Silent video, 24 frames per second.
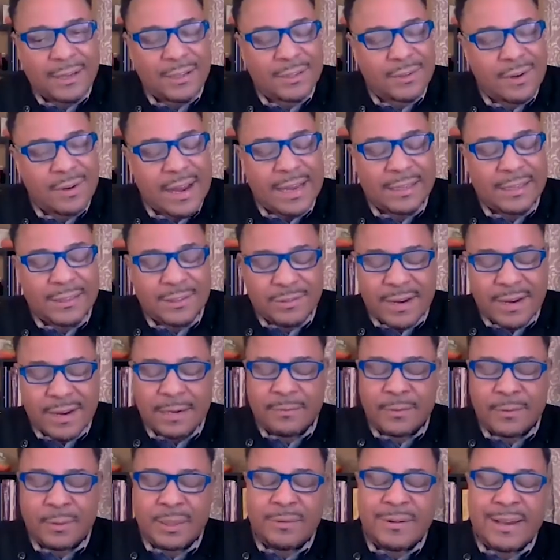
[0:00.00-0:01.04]
great.
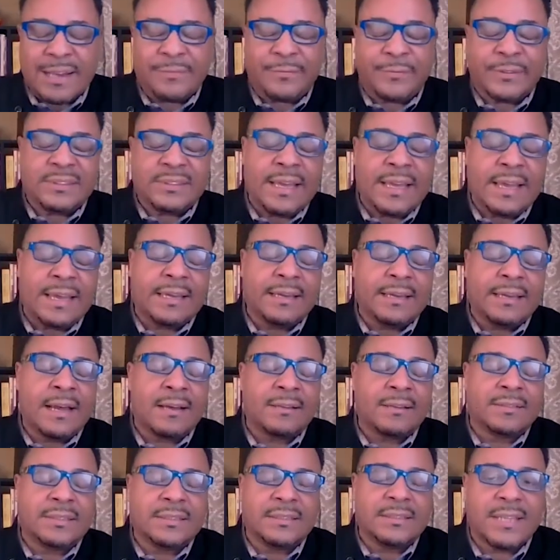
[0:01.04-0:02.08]
Well, great for taking
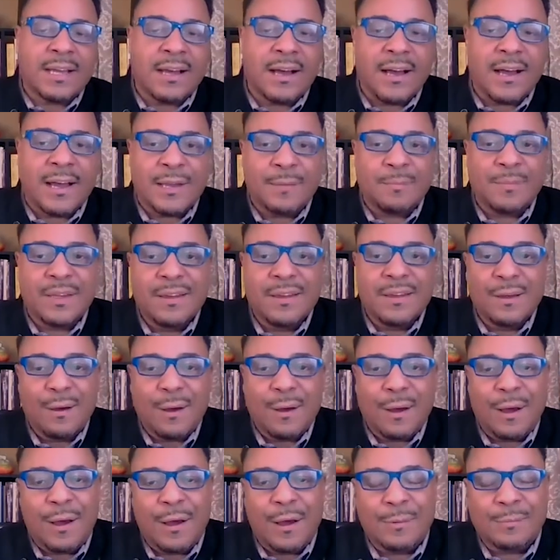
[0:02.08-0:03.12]
out the time.
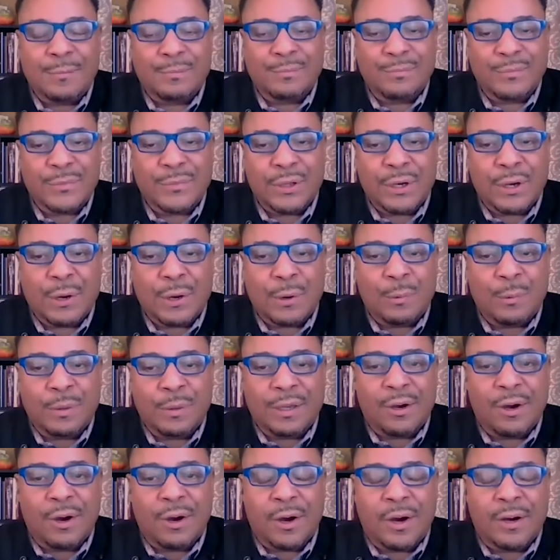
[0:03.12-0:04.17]

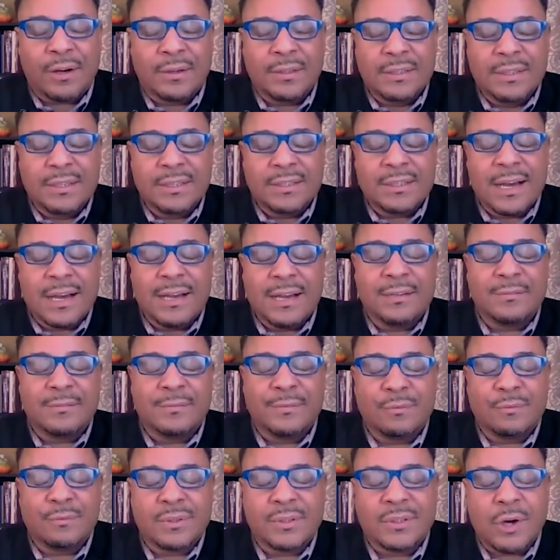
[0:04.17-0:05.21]
We are kind
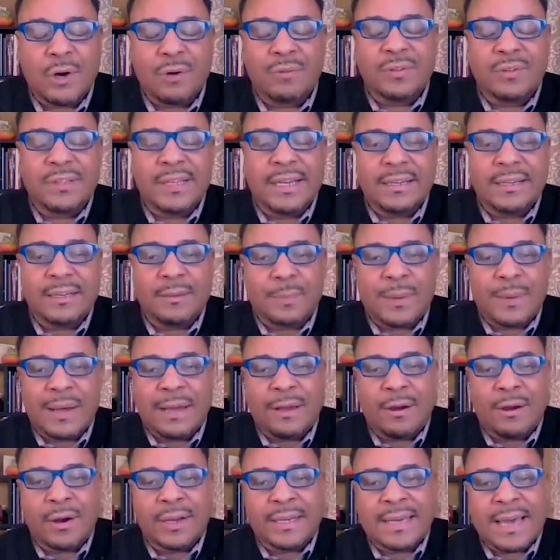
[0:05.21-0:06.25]
of correlated
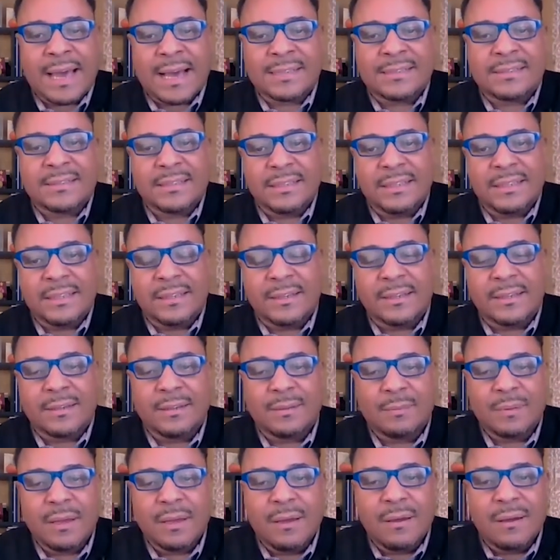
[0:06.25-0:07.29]
by our
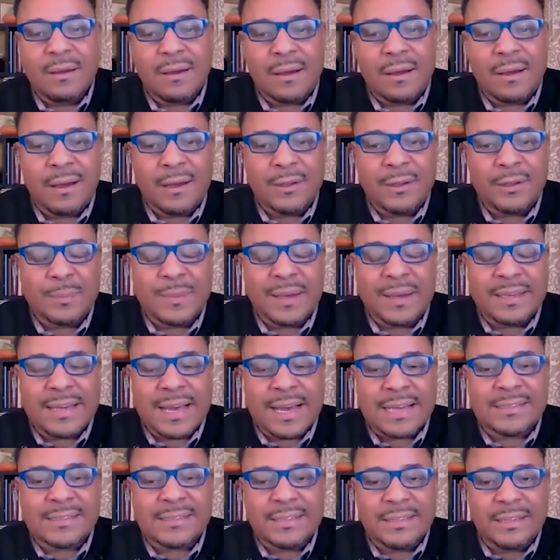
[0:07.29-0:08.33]
Castanea. You're my
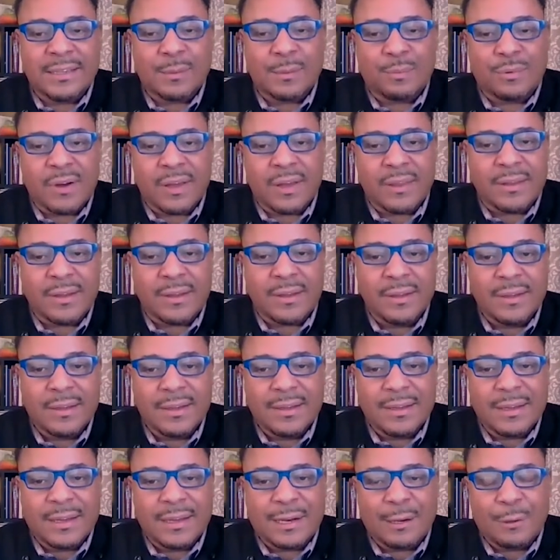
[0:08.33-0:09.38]
Castanea brother,
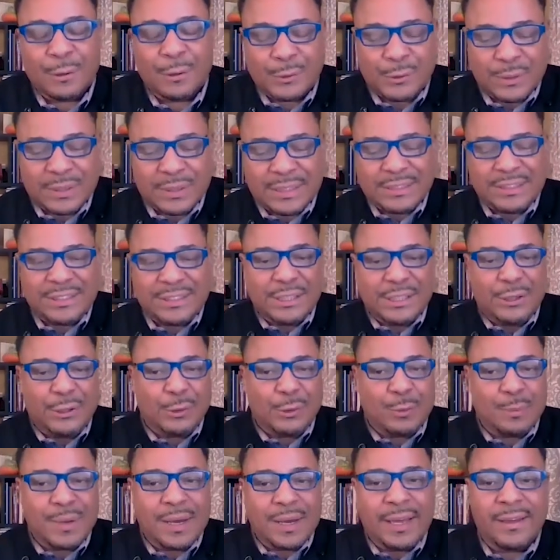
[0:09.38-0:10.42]
and I also consider
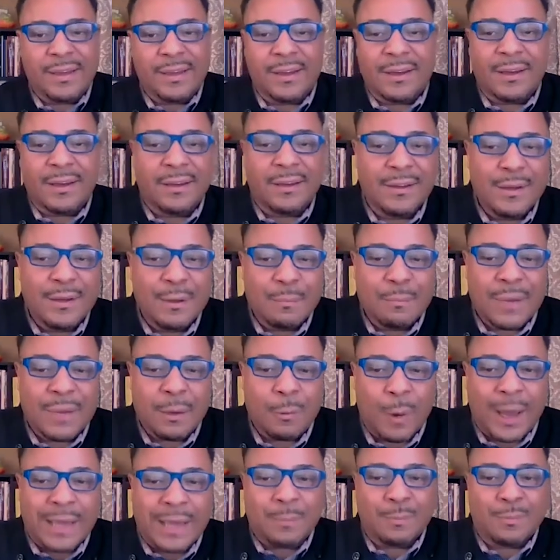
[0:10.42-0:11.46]
you my
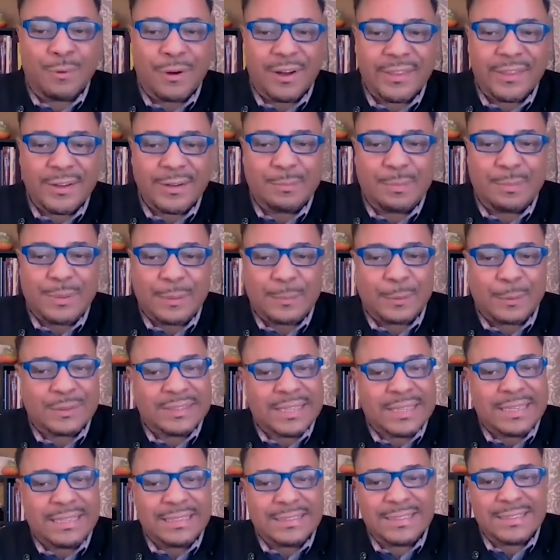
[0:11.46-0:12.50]
white brother. People
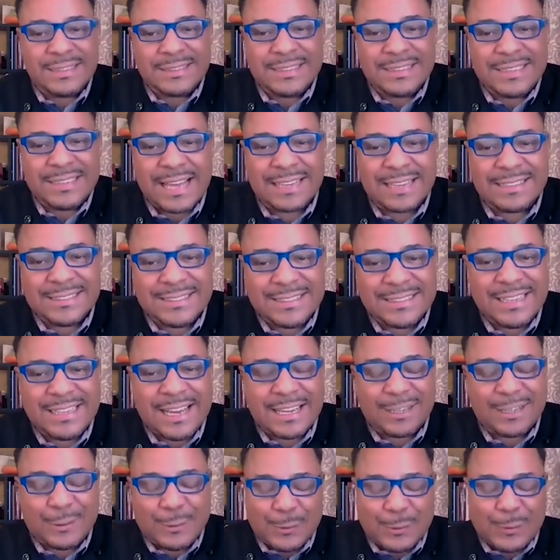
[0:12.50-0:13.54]
say, is he
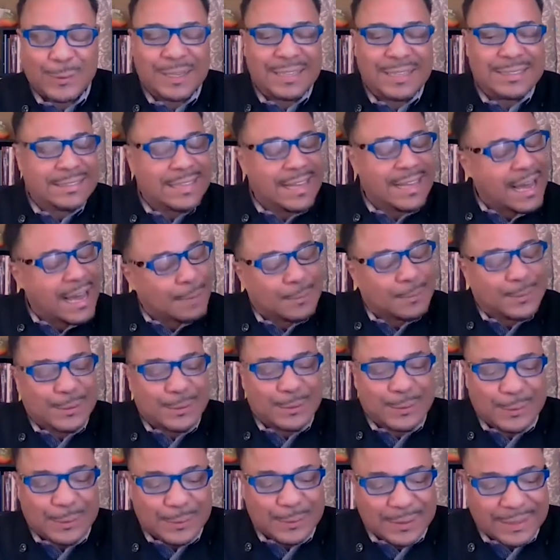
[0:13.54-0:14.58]
that cool? I say,
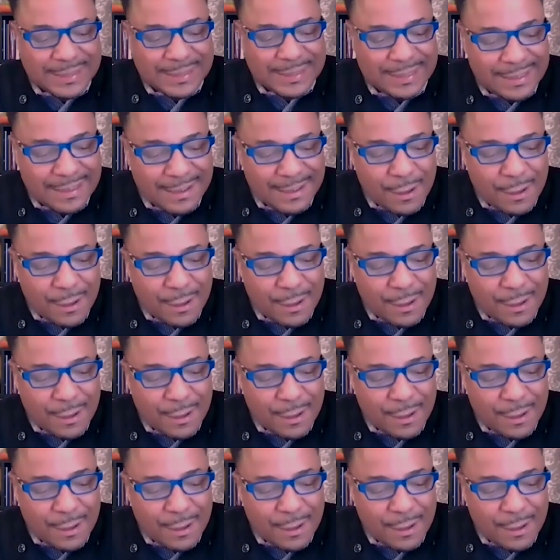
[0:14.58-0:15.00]
absolutely.